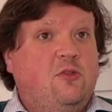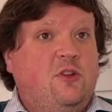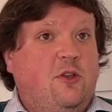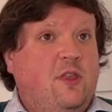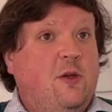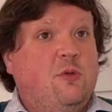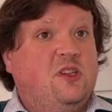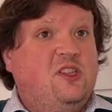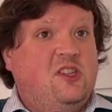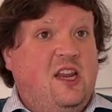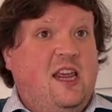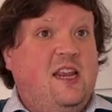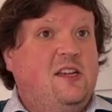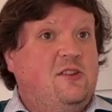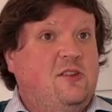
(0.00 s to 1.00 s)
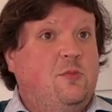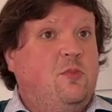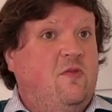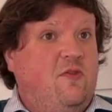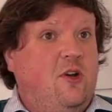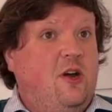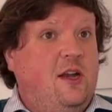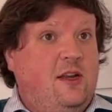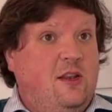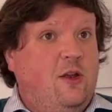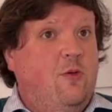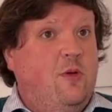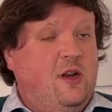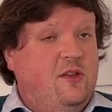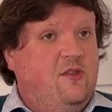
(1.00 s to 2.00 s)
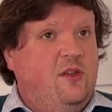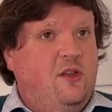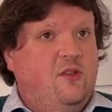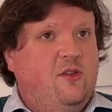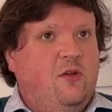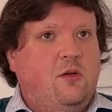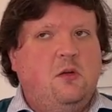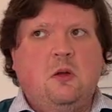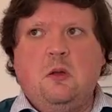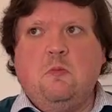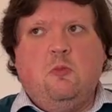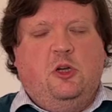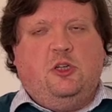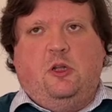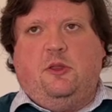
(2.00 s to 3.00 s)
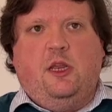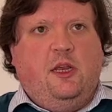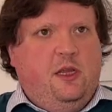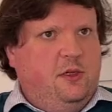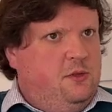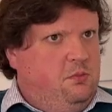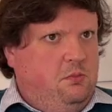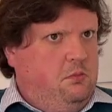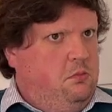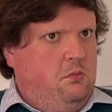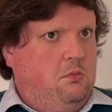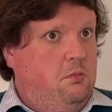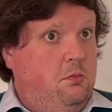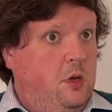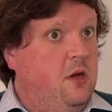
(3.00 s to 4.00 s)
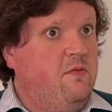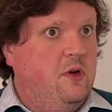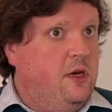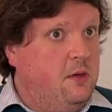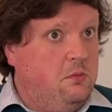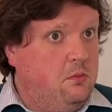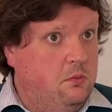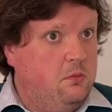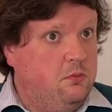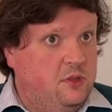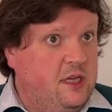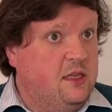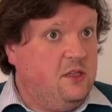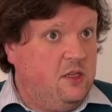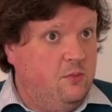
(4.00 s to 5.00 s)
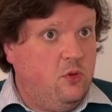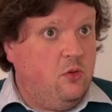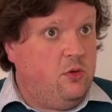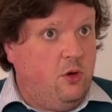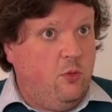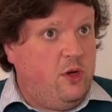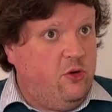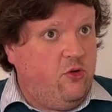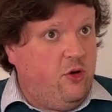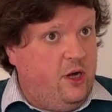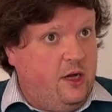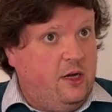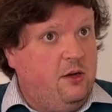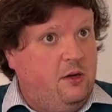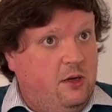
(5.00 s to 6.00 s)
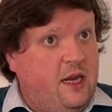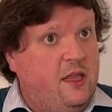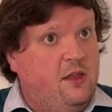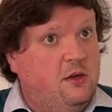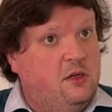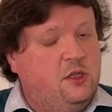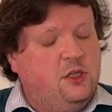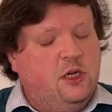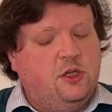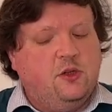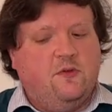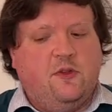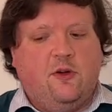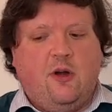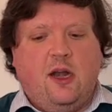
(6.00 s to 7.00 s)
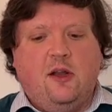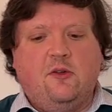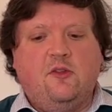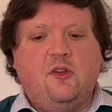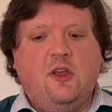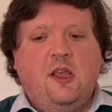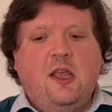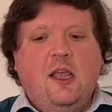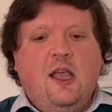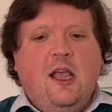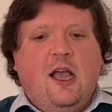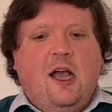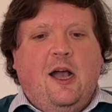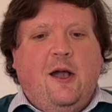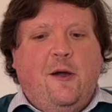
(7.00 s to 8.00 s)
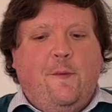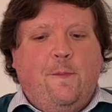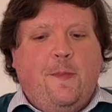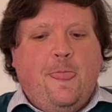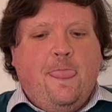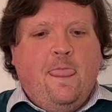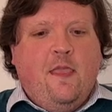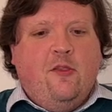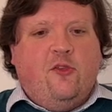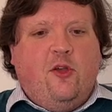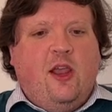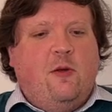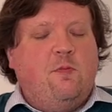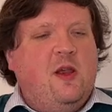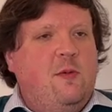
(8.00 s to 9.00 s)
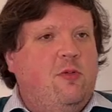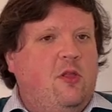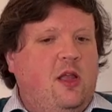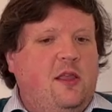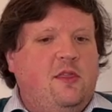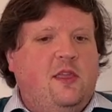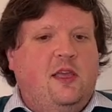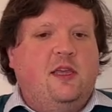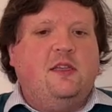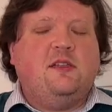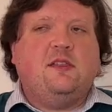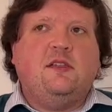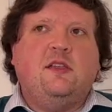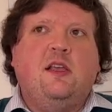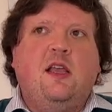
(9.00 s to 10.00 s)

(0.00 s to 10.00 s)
You know, they were staked to provide liquidity and so on, which I think is perfectly sensible, you know, when you're trying to get the exchange off the ground. So you had people like this.